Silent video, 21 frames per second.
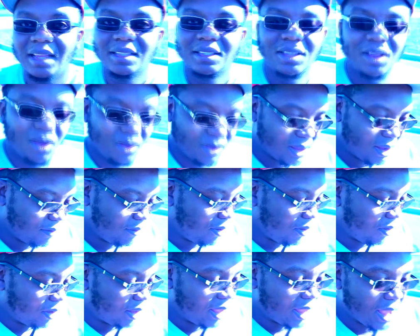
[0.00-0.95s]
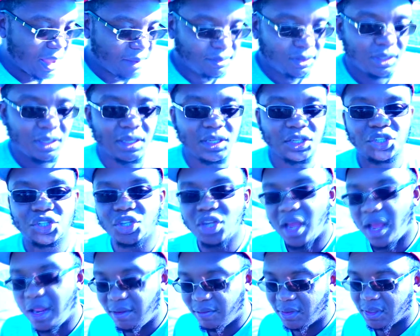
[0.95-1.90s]
So yeah, we're gonna capture this
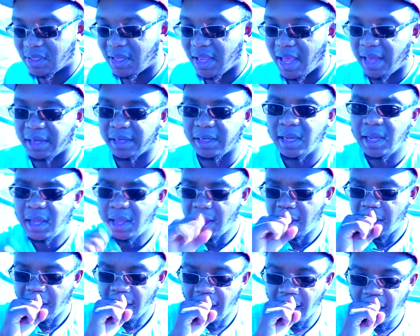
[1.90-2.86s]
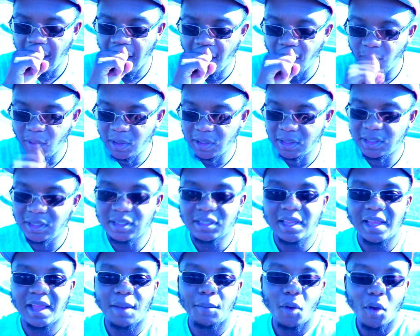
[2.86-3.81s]
shiny Rattata. I wanted to
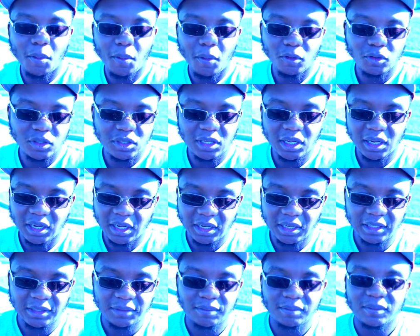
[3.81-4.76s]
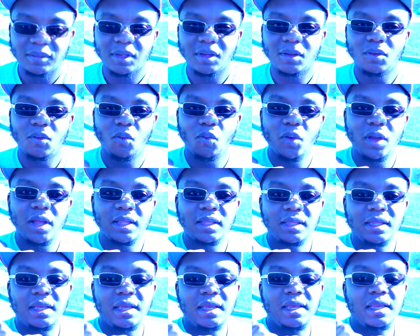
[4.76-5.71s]
say I'm almost done with
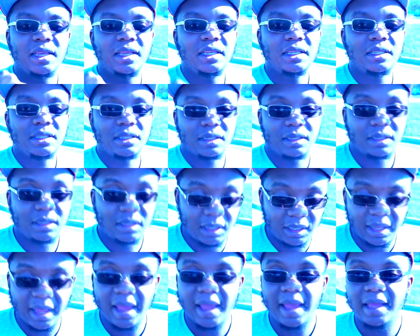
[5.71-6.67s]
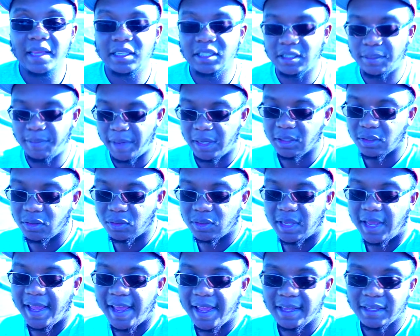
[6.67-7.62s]
the today's special
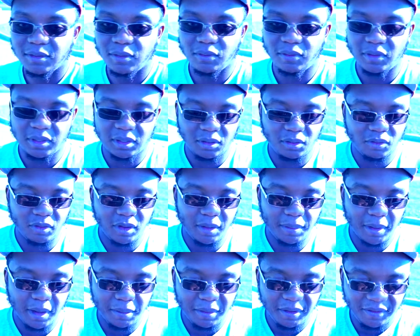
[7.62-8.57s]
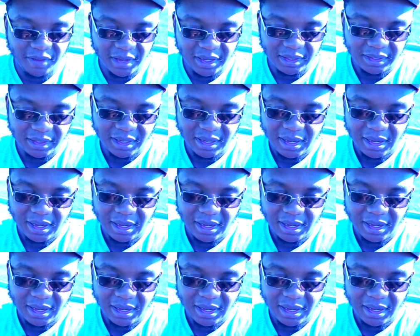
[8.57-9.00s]
task with the Grubhub event.